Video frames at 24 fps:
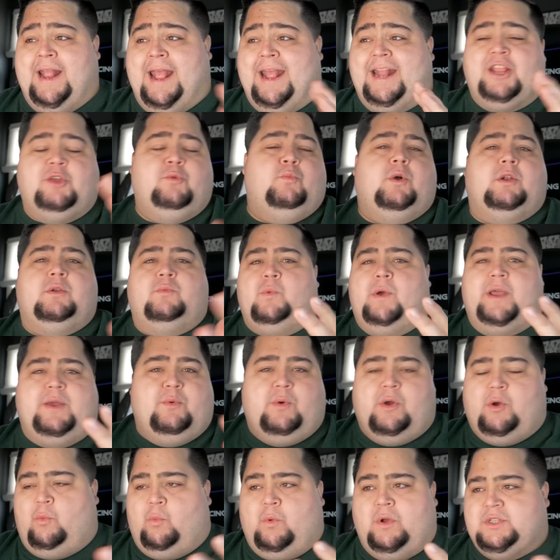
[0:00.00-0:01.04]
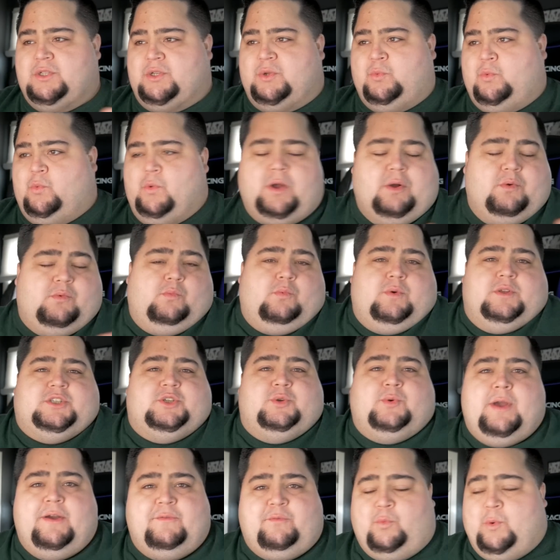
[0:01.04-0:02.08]
any one way
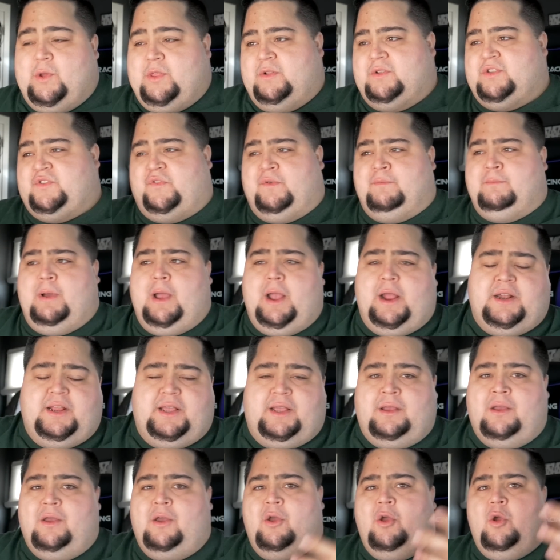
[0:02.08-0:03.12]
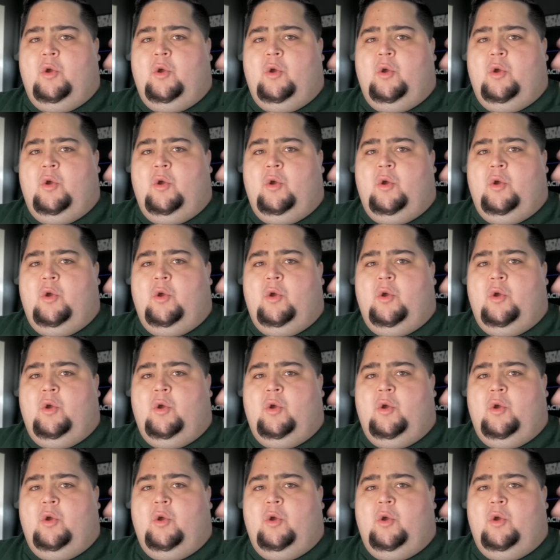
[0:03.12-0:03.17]
whatsoever, whether it's for mining